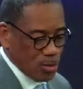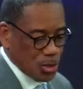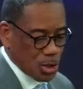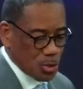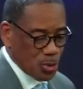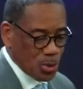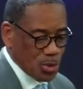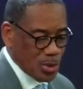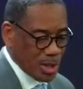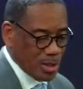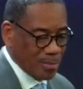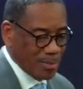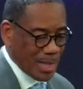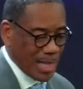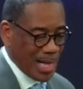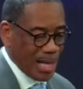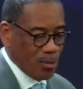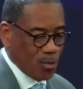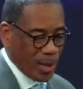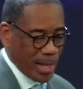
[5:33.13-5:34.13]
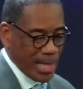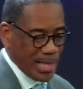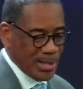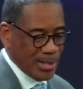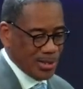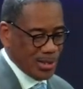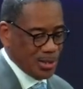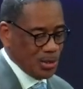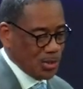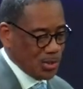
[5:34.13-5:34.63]
in Jerusalem lie
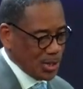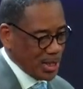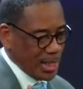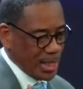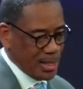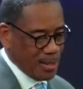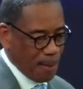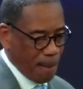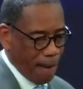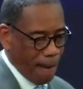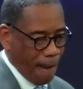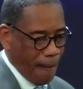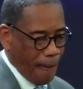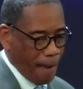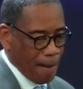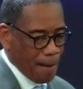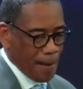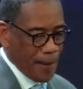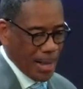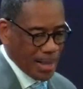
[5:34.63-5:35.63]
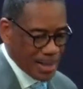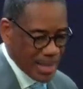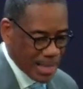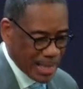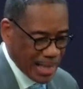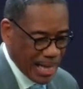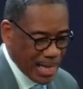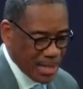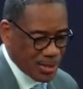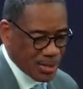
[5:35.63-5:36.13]
waste, you see it, and the
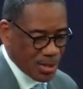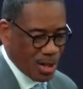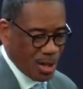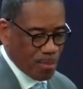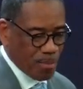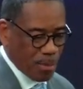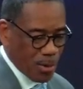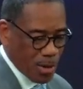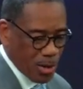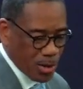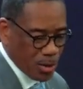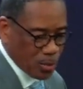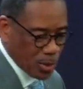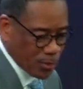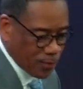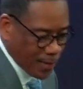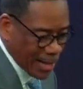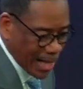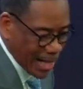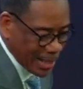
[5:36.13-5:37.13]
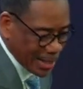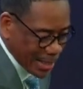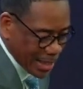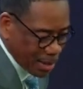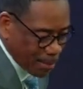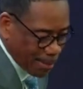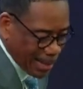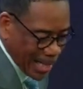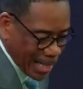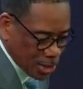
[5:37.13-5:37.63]
gates are burnt with fire.
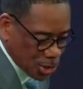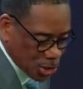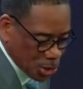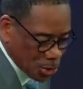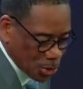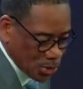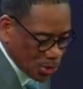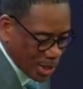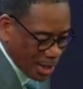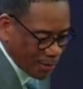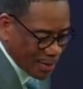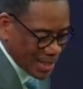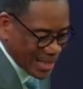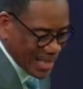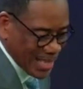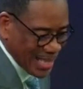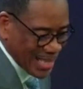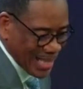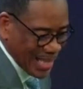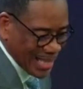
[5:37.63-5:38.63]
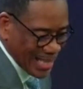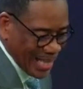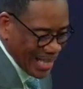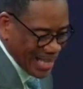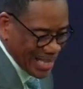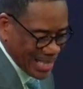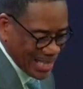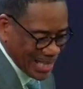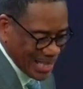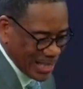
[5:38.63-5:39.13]
Nehemiah 2, 17 and
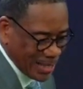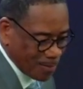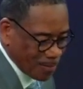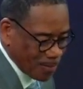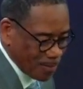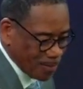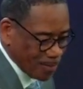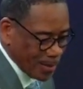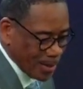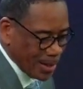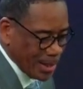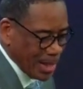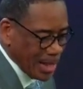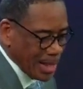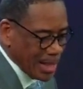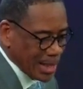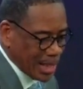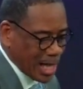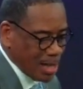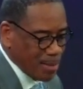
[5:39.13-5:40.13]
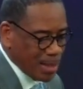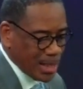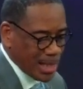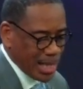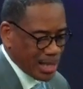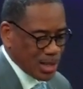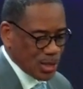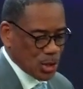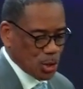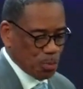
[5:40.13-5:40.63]
18. Come and
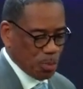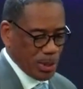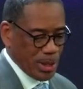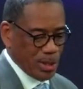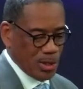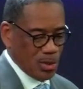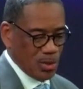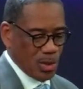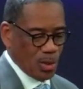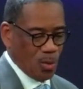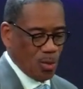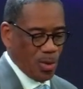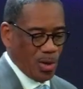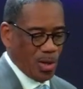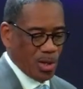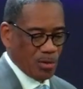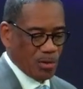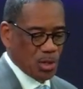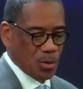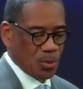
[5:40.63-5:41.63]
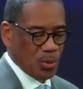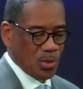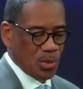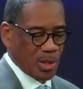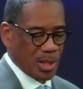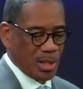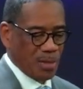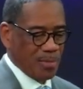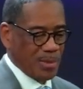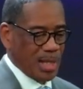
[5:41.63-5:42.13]
let us build the wall of
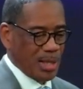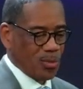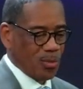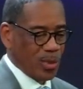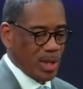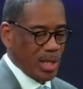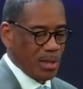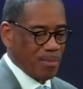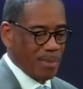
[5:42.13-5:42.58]
Jerusalem that we